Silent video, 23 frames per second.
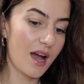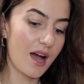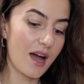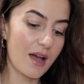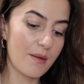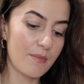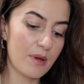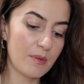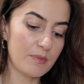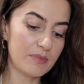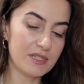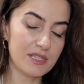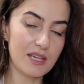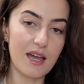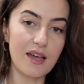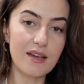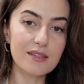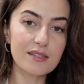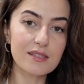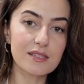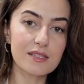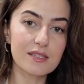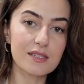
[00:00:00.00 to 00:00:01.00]
I'm
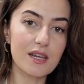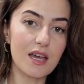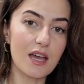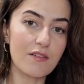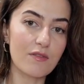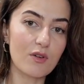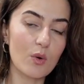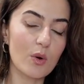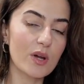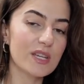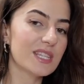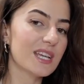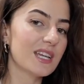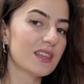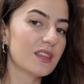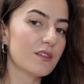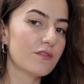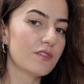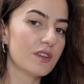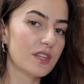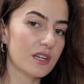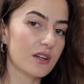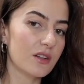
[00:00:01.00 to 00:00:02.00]
obsessed. I've always had the
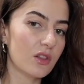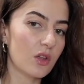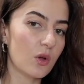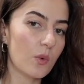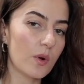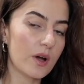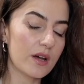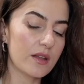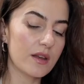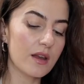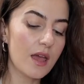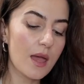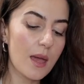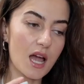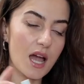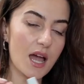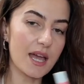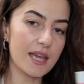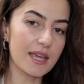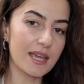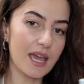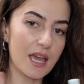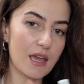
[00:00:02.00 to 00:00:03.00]
vanilla one.
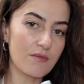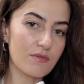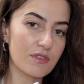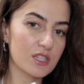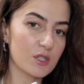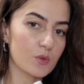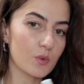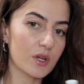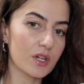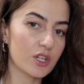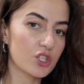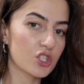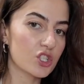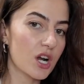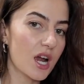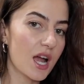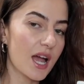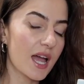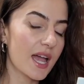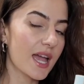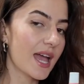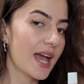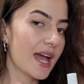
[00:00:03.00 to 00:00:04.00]
I gave this one a
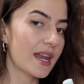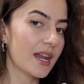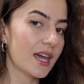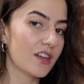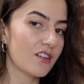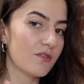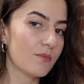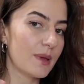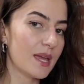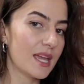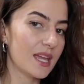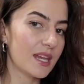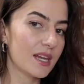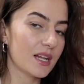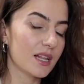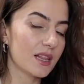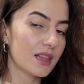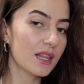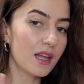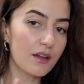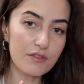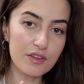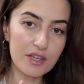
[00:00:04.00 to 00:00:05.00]
try and I've been
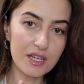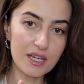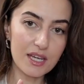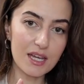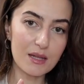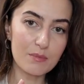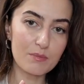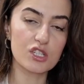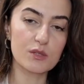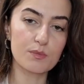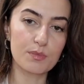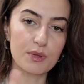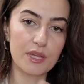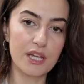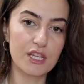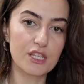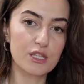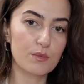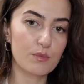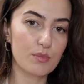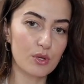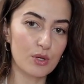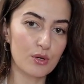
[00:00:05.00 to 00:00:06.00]
loving it. It just
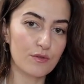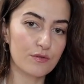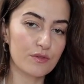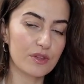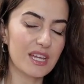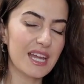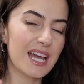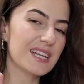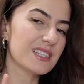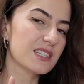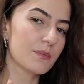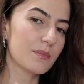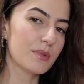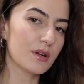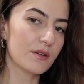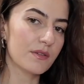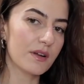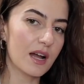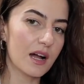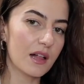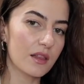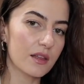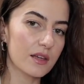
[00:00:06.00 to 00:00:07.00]
blends beautifully. It has a bit of
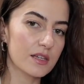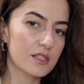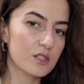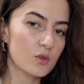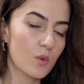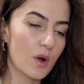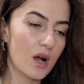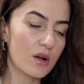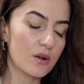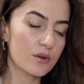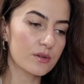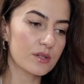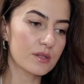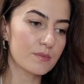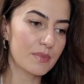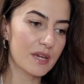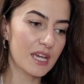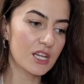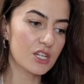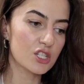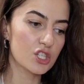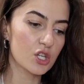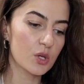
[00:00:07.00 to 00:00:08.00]
color as well,
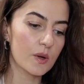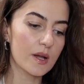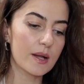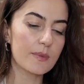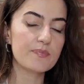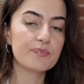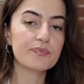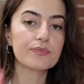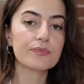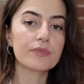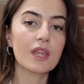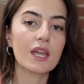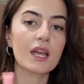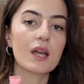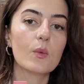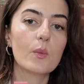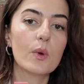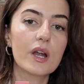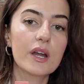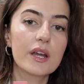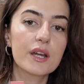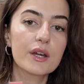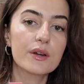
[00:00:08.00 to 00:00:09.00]
pink to it. I'm
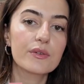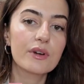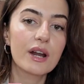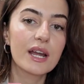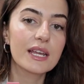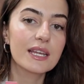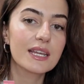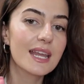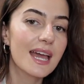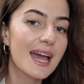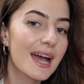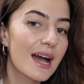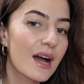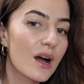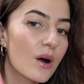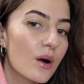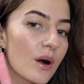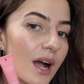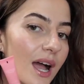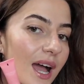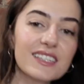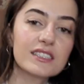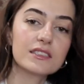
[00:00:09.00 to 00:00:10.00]
wearing it right
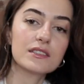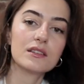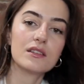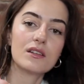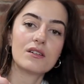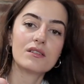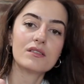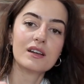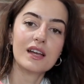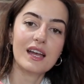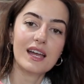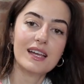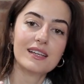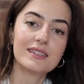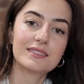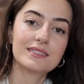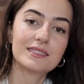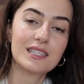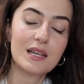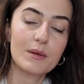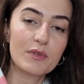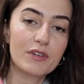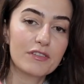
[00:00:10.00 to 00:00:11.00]
now. As long as
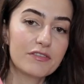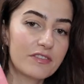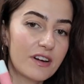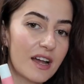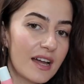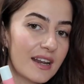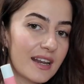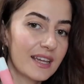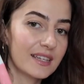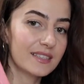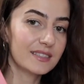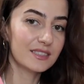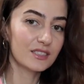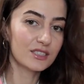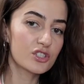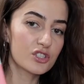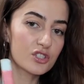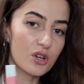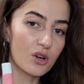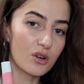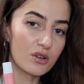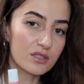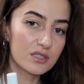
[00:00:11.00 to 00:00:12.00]
Summer Fridays
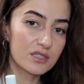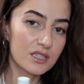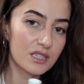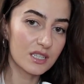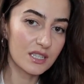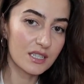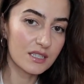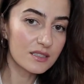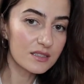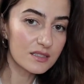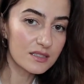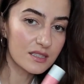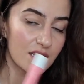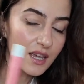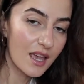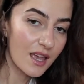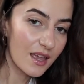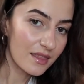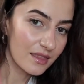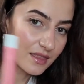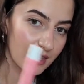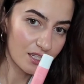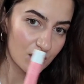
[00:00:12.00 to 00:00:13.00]
stocks this,
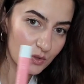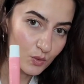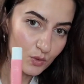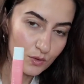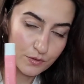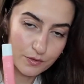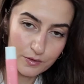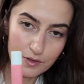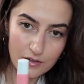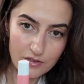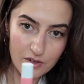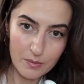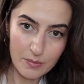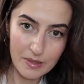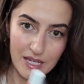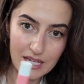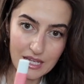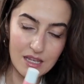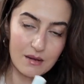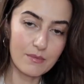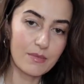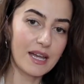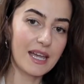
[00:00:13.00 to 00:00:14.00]
this will forever be
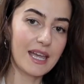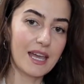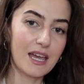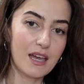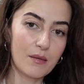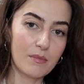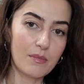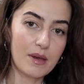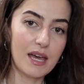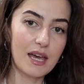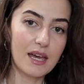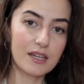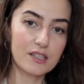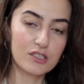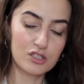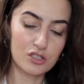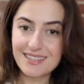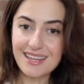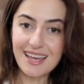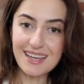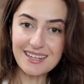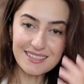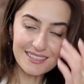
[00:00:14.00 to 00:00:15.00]
in my handbags.
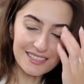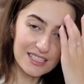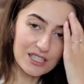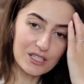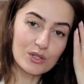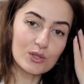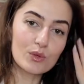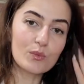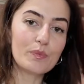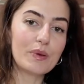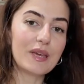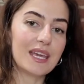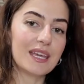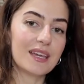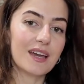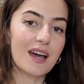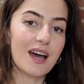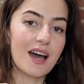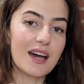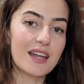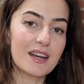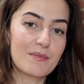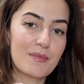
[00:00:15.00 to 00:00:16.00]
Next little pink
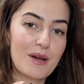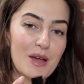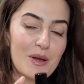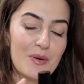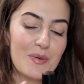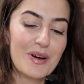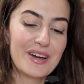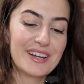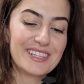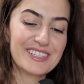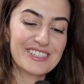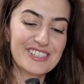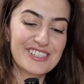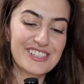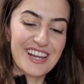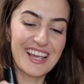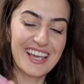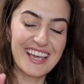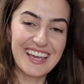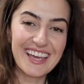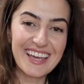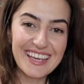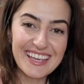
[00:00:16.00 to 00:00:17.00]
item I want to
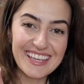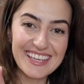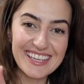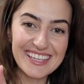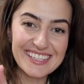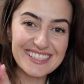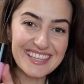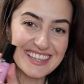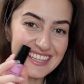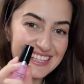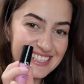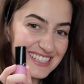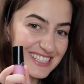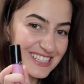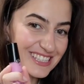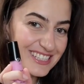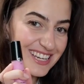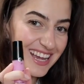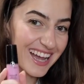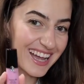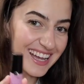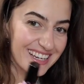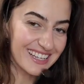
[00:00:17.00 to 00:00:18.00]
share is this
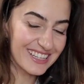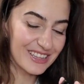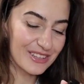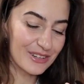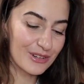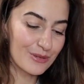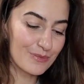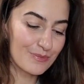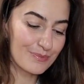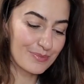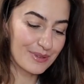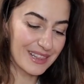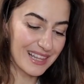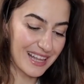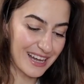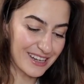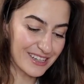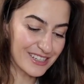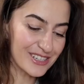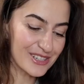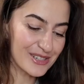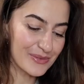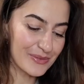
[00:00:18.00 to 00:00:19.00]
tiny little
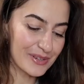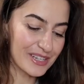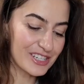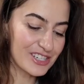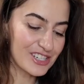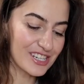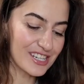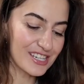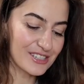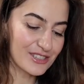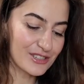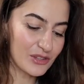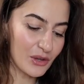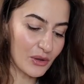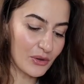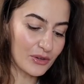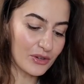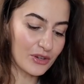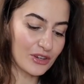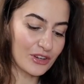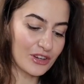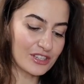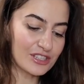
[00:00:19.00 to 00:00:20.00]
blush, which is so
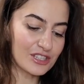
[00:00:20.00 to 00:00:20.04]
cute.